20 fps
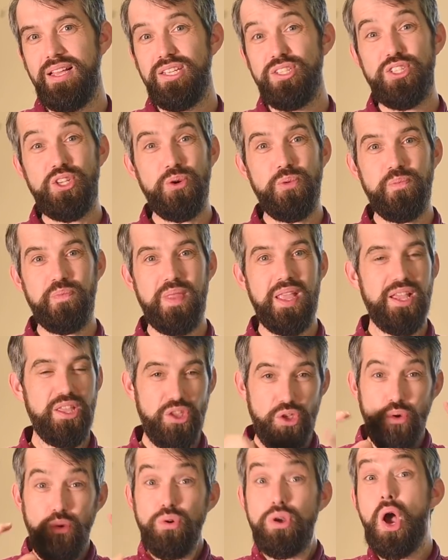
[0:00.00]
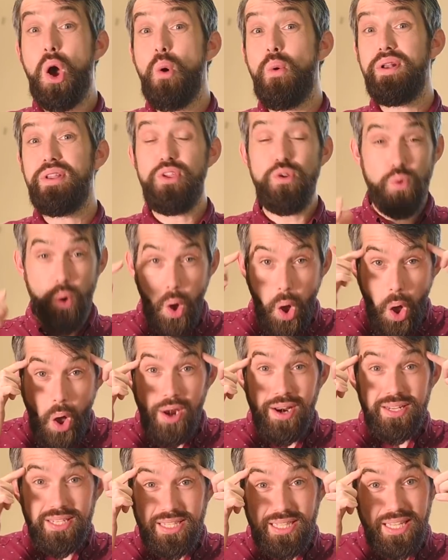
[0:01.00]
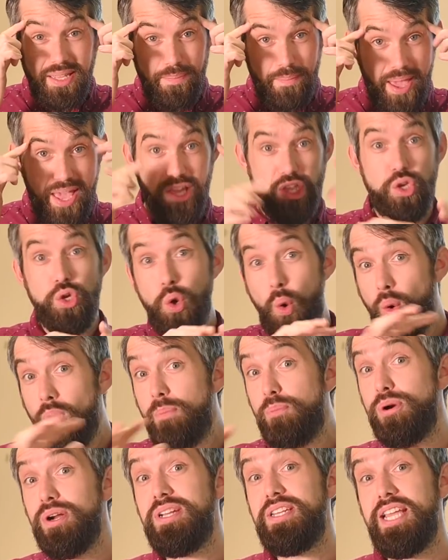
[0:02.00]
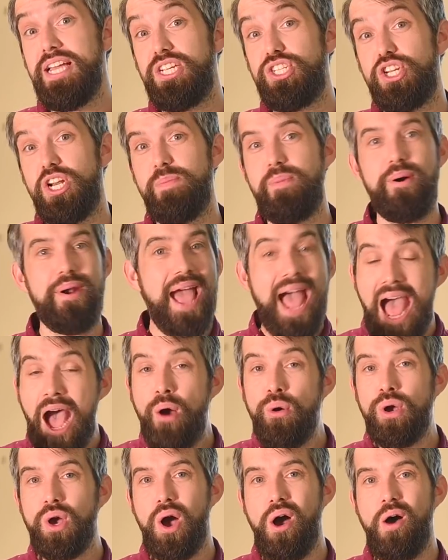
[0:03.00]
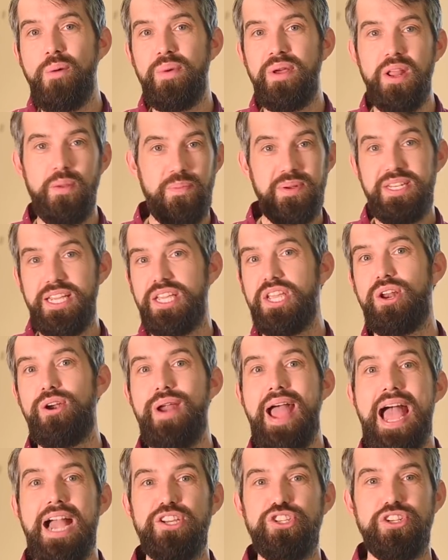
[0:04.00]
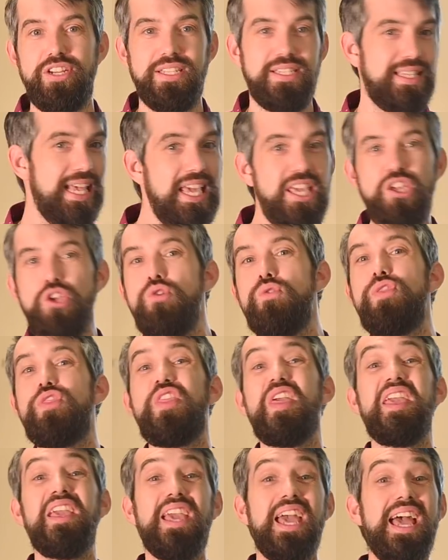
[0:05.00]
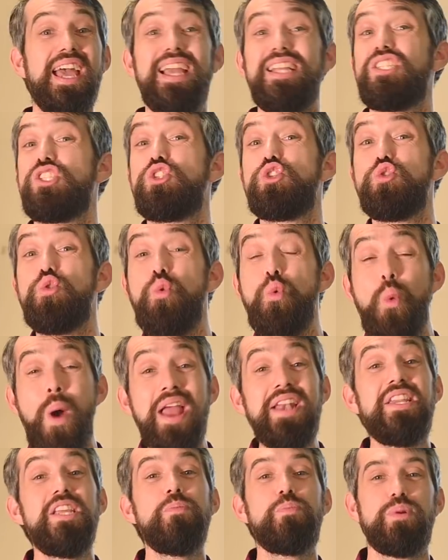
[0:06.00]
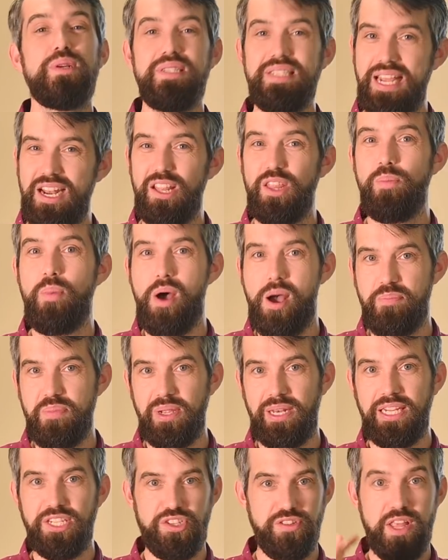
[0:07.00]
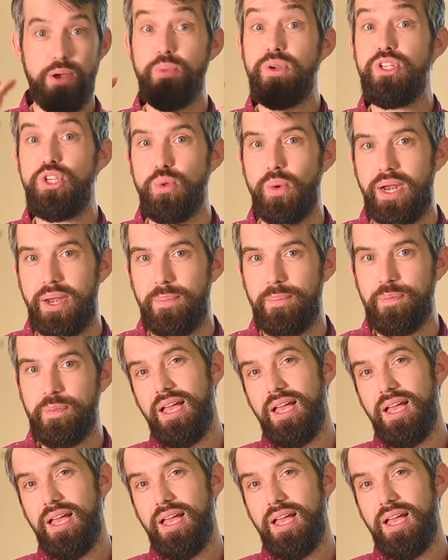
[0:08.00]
So you go and you honestly make your prediction about how common a particular action is. Say you think it's twenty percent of the population that would do it.